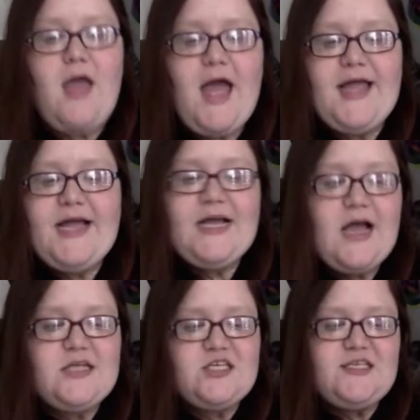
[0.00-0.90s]

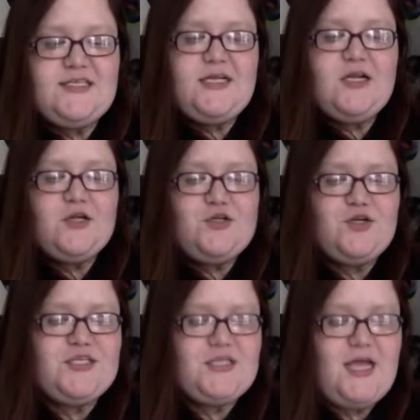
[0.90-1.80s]
I just didn't
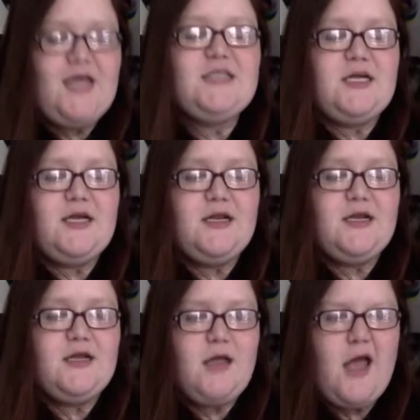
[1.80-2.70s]
understand it,
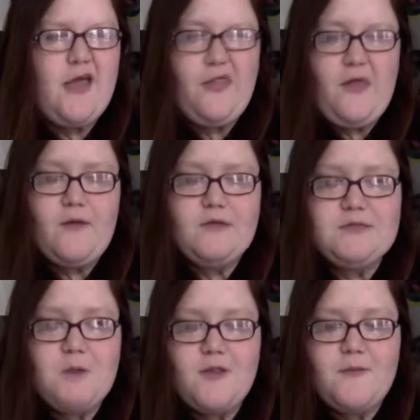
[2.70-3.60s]
I think, was
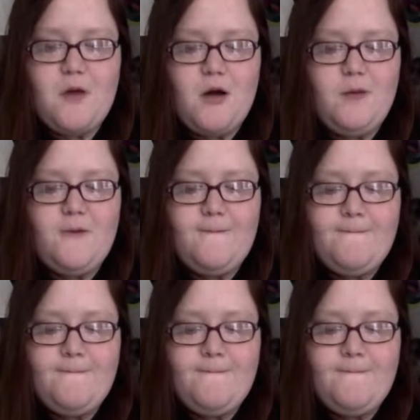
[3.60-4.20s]
part of the problem.